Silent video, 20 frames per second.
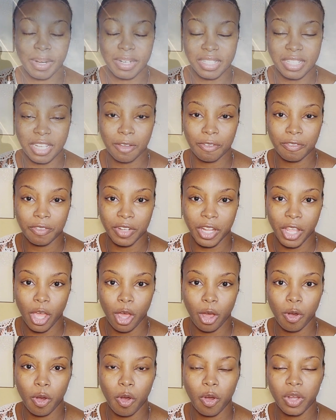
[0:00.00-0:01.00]
Marcel
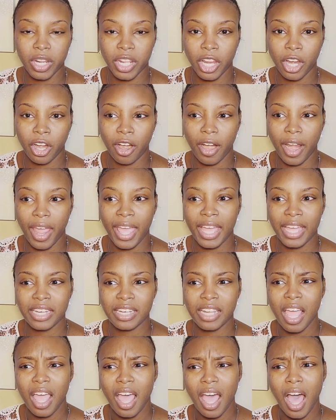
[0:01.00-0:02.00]
video on here,
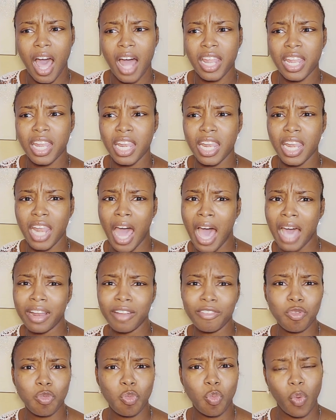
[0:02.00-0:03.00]
and a lot
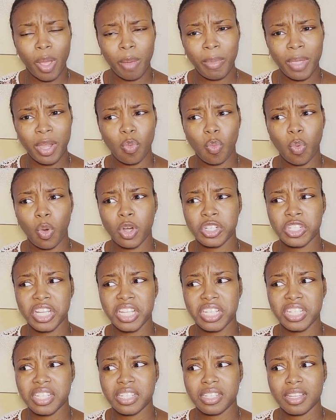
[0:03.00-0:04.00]
of women were
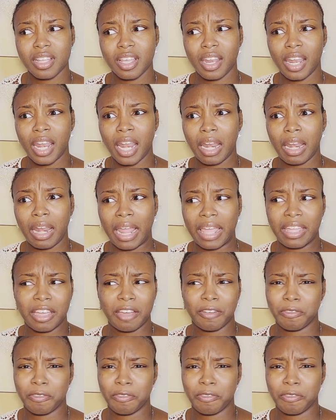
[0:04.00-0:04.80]
just like